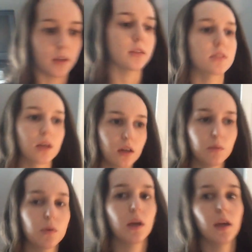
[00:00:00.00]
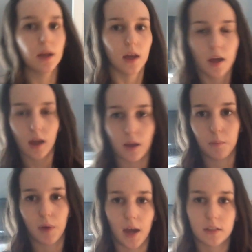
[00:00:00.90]
It's gonna be a
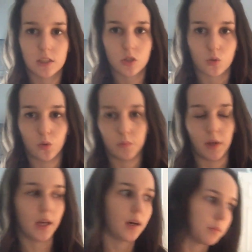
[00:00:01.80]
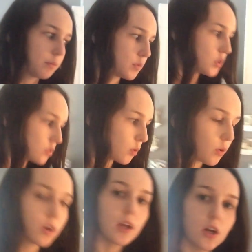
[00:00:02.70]
back to school makeup
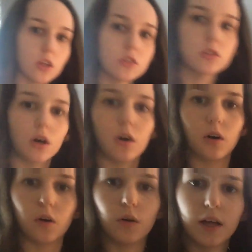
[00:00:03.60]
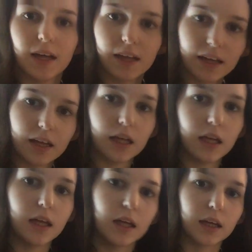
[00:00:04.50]
tutorial, so
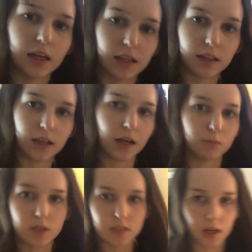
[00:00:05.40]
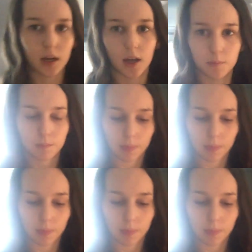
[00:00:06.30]
got the camera set up.